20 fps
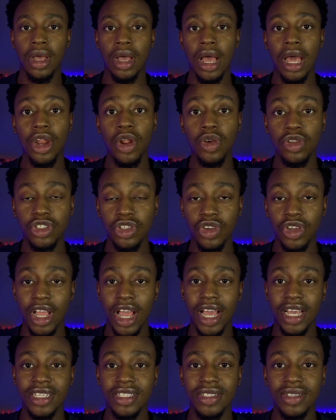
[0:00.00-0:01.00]
And also,
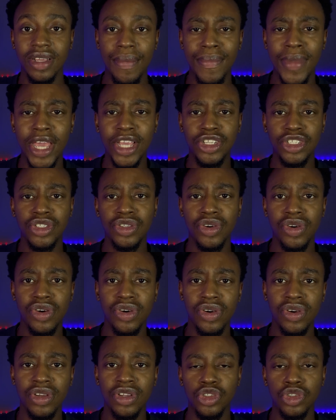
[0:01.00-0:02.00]
guys, make sure
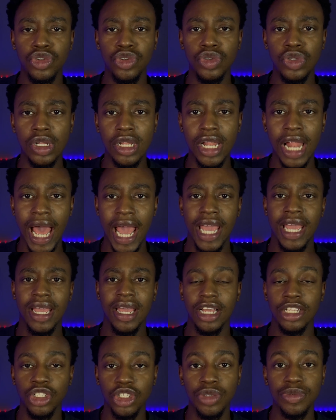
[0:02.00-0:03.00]
to like
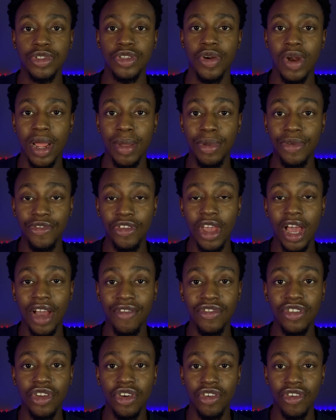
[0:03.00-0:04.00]
and subscribe if you
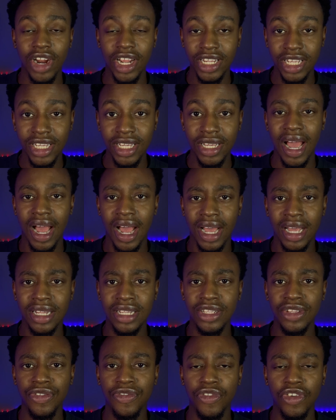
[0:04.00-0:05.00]
haven't already.
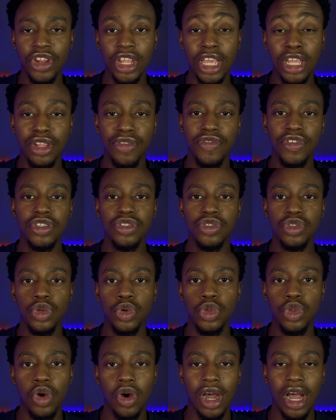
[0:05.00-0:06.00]
And for the individuals who
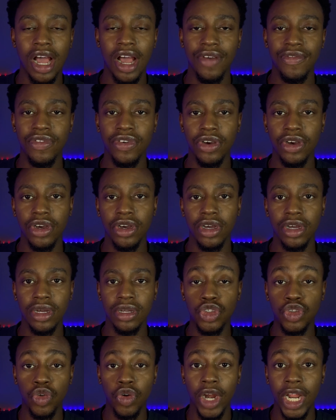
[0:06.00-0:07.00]
don't have a
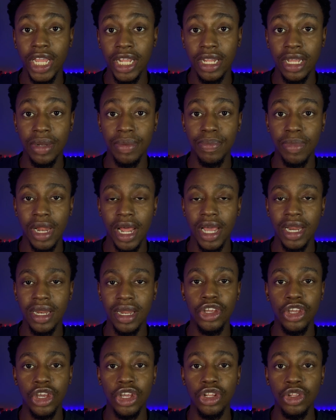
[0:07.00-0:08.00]
trading plan,
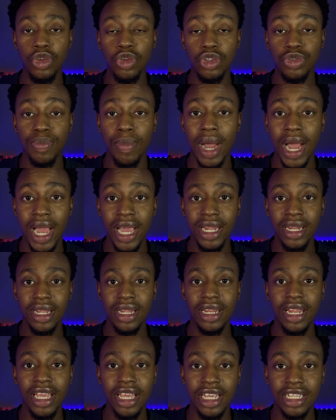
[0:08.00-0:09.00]
you can use mine.
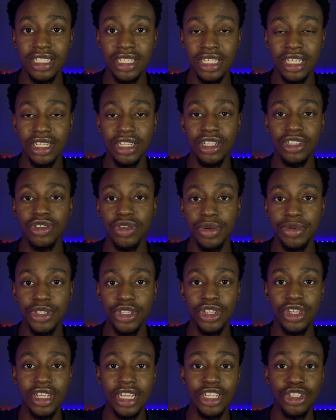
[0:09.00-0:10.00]
Link is in the
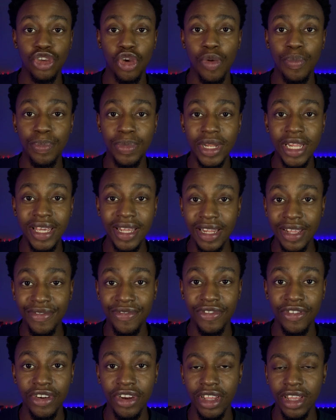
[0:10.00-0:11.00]
description. It's completely
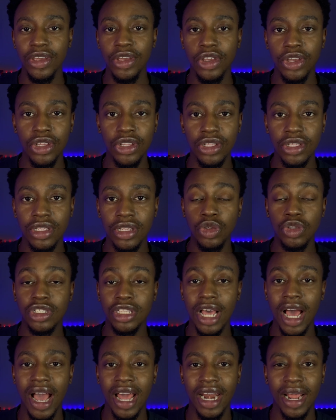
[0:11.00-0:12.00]
free. You can use
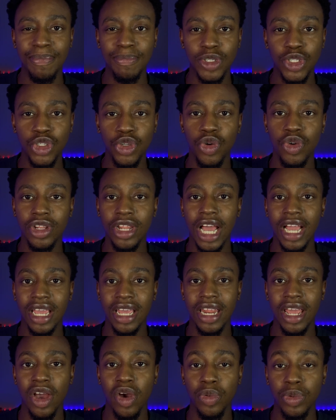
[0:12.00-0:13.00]
that, and I'm sure that can
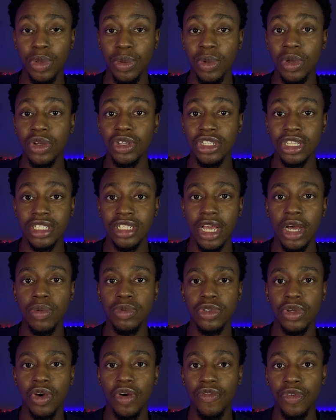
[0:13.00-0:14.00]
help you because it's
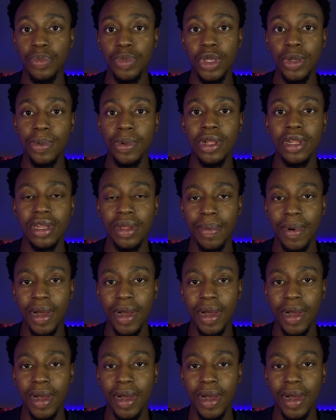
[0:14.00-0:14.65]
helped other people.